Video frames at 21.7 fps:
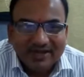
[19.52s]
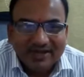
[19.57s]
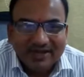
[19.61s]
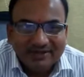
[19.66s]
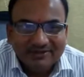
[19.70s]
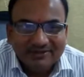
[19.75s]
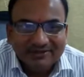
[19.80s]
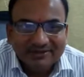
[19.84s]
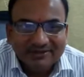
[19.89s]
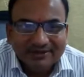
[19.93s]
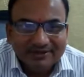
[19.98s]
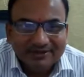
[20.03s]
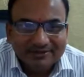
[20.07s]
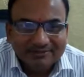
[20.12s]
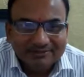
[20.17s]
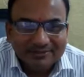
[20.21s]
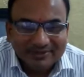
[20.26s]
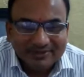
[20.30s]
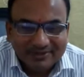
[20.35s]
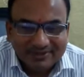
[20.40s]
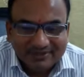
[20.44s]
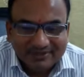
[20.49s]
And uh,
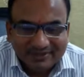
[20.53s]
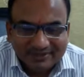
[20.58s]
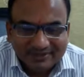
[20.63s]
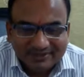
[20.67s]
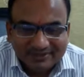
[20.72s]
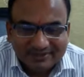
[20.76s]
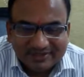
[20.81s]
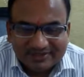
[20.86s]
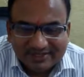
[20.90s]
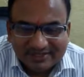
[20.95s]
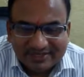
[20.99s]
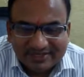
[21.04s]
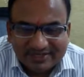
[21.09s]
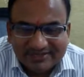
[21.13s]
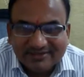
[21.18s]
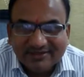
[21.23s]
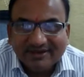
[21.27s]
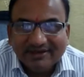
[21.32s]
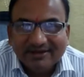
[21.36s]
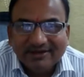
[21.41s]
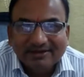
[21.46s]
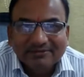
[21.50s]
this
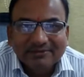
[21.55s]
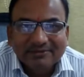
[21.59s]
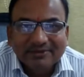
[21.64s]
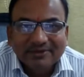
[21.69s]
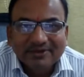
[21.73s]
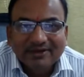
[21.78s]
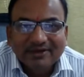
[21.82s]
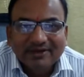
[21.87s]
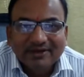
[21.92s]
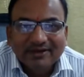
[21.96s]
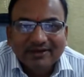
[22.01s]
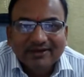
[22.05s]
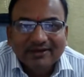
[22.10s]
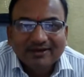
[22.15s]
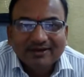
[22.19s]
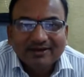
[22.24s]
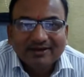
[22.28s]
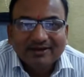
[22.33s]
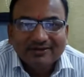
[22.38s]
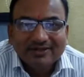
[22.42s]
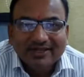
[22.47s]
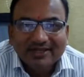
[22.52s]
is uh,
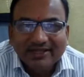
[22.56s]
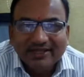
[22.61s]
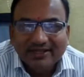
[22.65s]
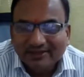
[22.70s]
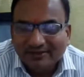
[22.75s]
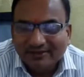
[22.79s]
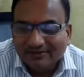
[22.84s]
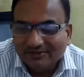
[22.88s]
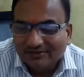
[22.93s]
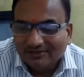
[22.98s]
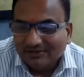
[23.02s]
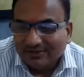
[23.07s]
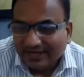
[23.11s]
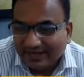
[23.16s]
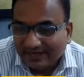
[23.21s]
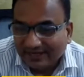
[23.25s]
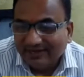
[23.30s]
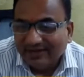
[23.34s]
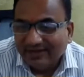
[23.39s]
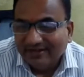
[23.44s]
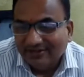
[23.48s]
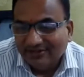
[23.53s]
the
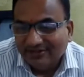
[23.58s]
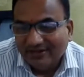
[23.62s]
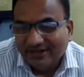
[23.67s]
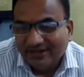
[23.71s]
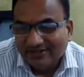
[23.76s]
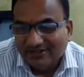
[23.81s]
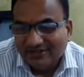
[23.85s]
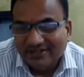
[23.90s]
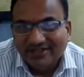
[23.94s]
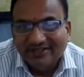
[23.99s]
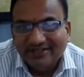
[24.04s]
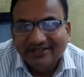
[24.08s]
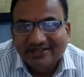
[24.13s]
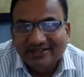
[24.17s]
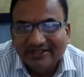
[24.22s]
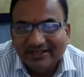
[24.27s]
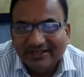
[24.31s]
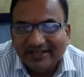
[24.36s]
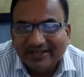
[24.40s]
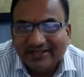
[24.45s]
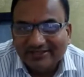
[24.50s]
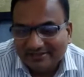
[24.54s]
19th lecture in the
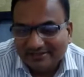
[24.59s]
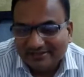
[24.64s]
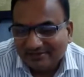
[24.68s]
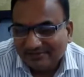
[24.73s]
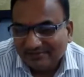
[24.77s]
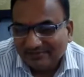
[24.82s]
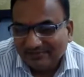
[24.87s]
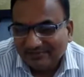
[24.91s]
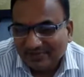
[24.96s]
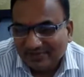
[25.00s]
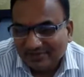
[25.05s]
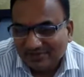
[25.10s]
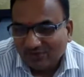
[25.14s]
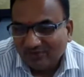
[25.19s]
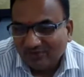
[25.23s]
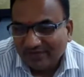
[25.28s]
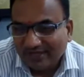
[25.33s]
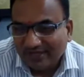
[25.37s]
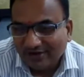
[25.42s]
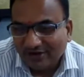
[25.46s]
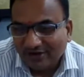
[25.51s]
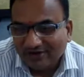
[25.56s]
series. So
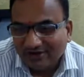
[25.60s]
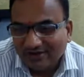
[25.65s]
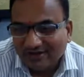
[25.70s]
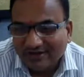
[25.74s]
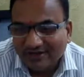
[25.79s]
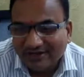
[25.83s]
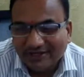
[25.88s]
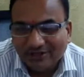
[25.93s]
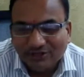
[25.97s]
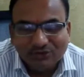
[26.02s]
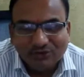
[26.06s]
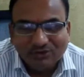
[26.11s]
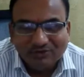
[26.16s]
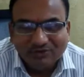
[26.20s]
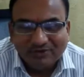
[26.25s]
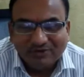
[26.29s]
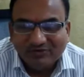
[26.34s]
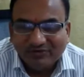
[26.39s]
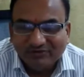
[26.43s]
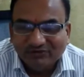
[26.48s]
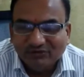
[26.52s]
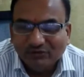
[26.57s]
we are already into
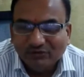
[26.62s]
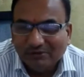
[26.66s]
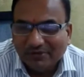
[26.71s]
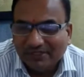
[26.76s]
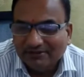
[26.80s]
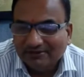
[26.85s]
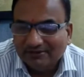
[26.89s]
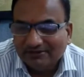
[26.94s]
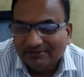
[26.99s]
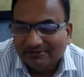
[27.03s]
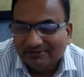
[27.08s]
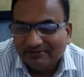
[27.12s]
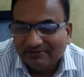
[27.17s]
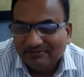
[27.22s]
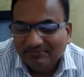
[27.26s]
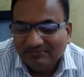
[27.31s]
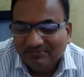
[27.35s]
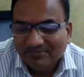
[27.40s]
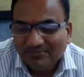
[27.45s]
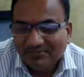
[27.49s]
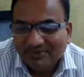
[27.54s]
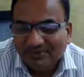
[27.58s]
our fifth month.
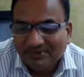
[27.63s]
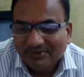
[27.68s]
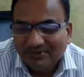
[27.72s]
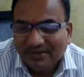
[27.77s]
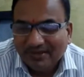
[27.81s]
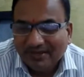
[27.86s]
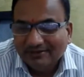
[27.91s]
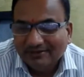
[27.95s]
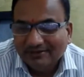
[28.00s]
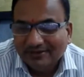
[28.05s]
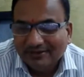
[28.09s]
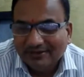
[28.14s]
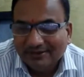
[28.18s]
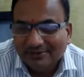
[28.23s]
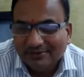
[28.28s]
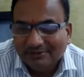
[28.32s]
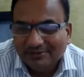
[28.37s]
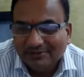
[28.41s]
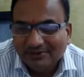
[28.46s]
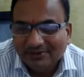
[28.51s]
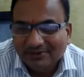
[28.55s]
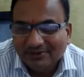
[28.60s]
And
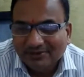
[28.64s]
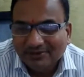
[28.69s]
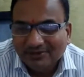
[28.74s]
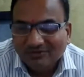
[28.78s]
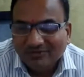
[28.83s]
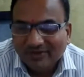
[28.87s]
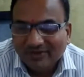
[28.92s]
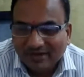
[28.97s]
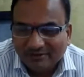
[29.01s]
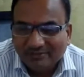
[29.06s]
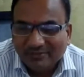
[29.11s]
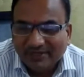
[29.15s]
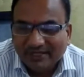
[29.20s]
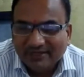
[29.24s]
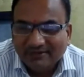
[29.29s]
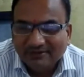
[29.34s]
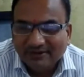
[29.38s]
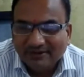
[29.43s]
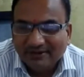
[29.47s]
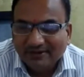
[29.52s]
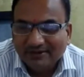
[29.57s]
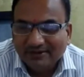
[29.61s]
uh, we have
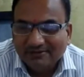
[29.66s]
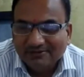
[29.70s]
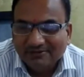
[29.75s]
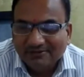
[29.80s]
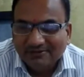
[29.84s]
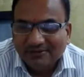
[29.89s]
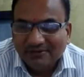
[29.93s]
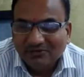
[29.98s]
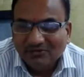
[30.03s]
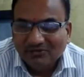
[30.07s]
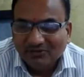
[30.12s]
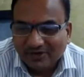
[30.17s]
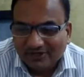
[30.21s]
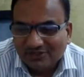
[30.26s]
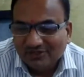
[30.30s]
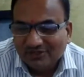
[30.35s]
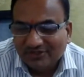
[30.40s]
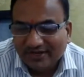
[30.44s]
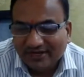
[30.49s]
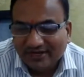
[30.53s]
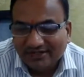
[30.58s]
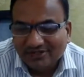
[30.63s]
been uh,
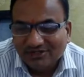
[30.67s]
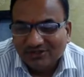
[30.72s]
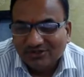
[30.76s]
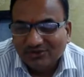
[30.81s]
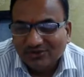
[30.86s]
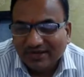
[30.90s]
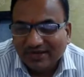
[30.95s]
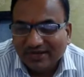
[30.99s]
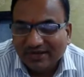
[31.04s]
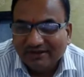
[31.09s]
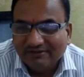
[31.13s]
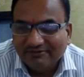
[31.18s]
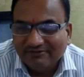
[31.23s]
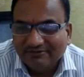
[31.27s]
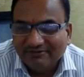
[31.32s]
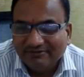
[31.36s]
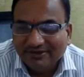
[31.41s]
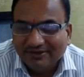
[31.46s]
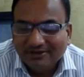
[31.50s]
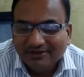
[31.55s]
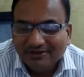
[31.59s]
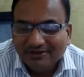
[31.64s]
fortunate to have